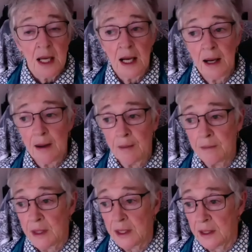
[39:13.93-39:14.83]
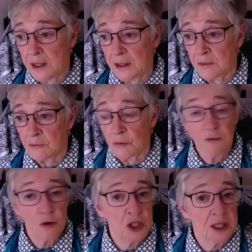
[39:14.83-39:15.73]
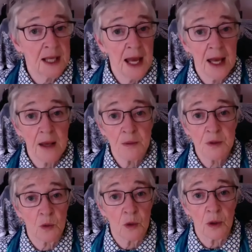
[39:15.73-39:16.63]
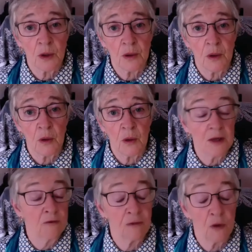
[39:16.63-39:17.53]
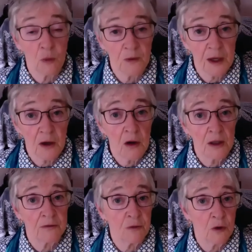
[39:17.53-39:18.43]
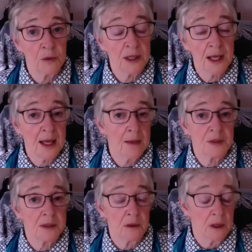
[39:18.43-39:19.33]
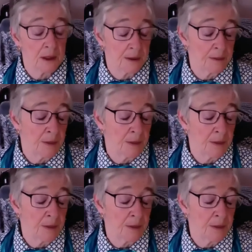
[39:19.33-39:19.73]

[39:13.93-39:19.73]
um, in refugee camps or or inform what they call informal camps, uh,